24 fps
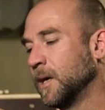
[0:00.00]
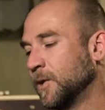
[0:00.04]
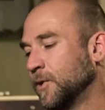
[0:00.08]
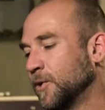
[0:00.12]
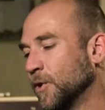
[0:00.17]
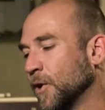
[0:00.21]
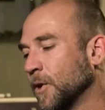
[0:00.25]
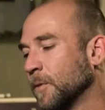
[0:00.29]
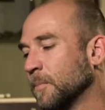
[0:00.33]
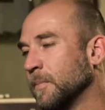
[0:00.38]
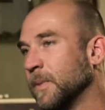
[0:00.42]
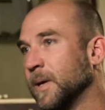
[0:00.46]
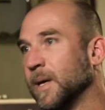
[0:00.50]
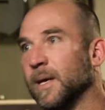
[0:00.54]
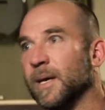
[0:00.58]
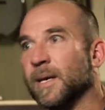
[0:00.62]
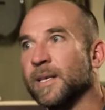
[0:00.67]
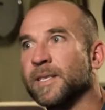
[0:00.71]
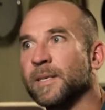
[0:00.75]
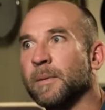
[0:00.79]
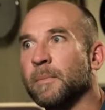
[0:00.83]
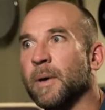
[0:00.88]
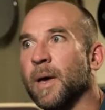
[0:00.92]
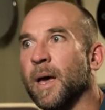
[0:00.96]
took me
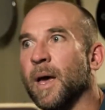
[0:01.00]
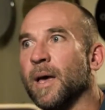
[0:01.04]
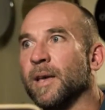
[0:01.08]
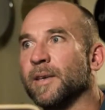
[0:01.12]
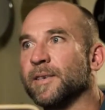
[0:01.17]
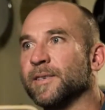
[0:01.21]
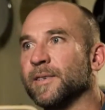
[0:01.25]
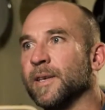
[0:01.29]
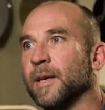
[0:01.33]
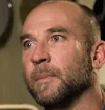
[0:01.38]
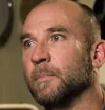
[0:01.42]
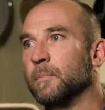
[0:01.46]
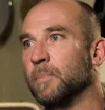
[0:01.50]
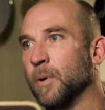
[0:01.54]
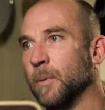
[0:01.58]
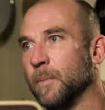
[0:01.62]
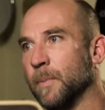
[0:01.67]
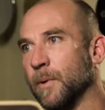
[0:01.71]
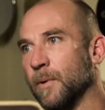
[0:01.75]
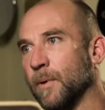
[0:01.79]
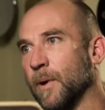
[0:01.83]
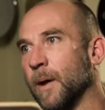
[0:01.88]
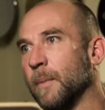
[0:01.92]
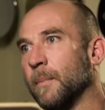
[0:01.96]
as a mess and put
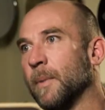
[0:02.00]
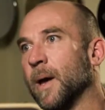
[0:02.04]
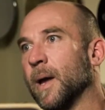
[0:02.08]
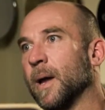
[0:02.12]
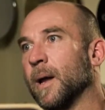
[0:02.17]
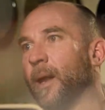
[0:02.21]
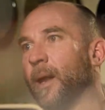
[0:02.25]
me right back